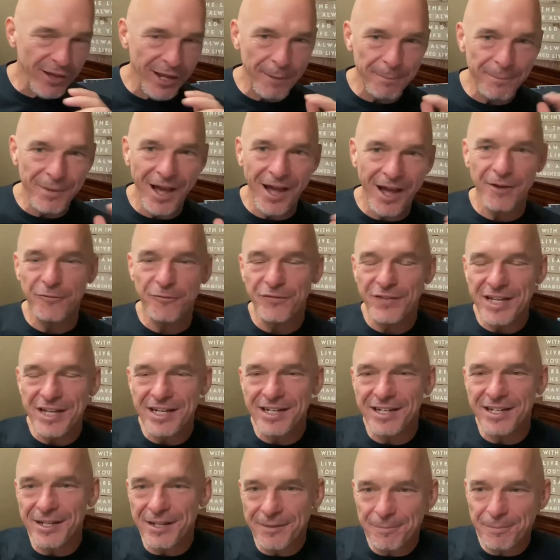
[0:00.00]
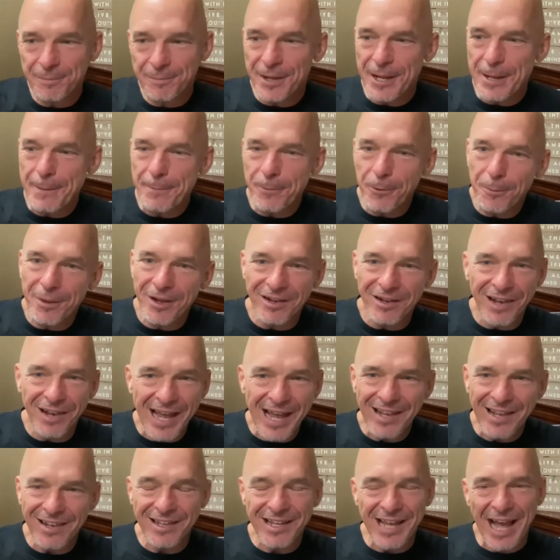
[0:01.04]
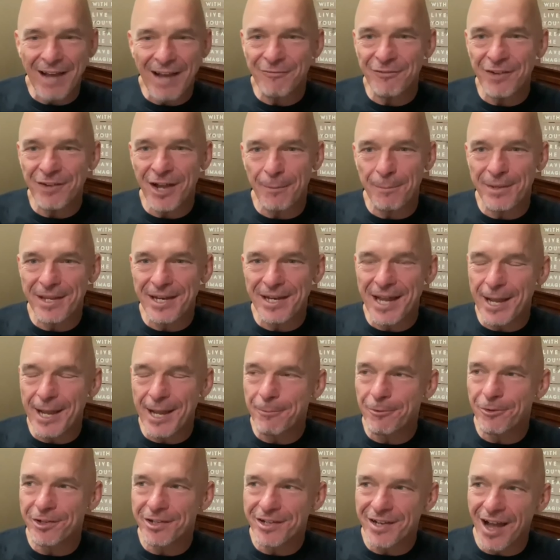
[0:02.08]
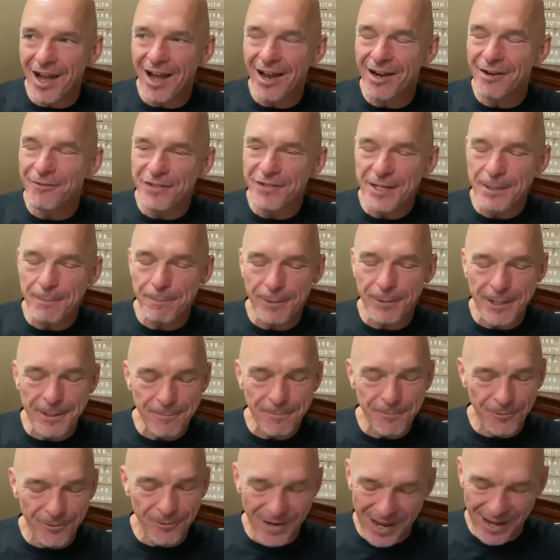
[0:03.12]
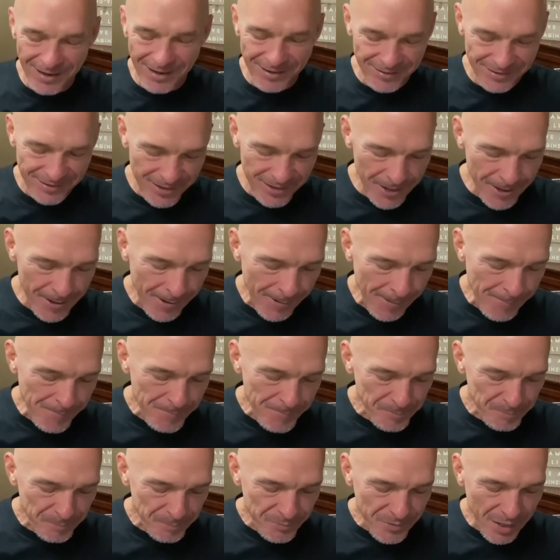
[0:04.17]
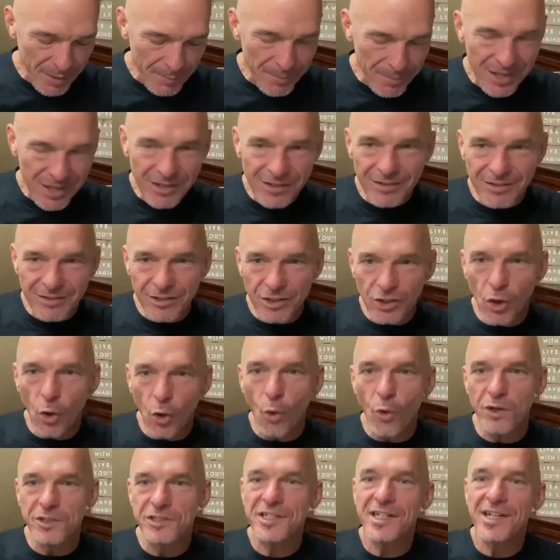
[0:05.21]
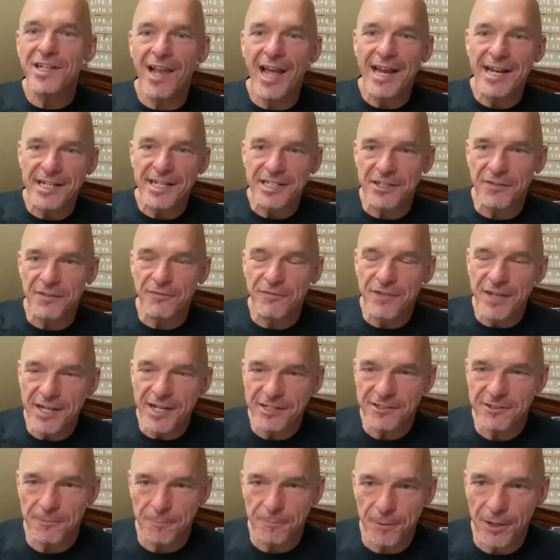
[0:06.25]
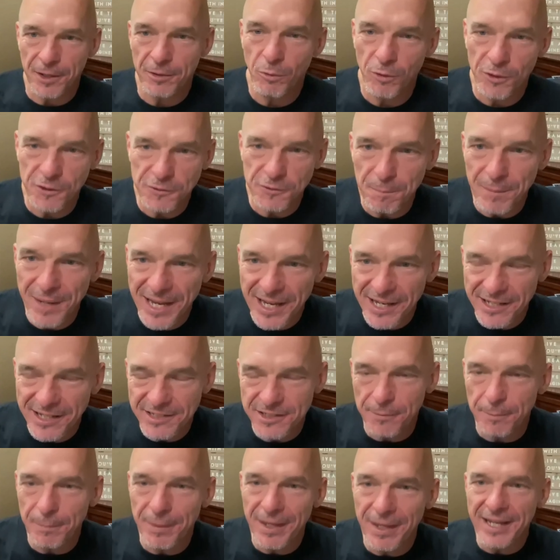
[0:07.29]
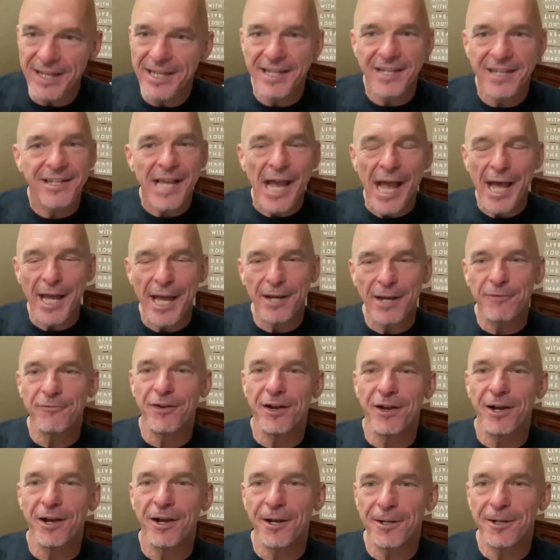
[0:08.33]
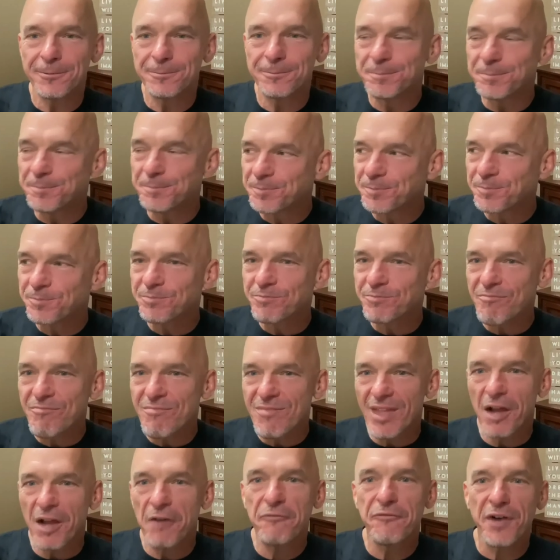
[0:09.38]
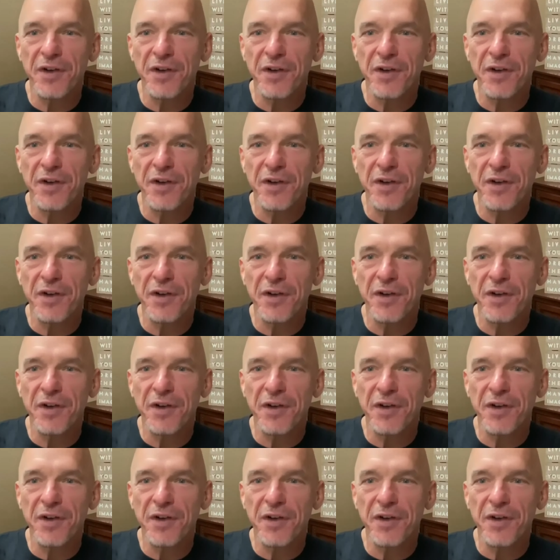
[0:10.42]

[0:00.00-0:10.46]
I'm not offending people. But lately, I've not been able to not offend people. I, but lords and ladies of discipline was meant to be kind of a, a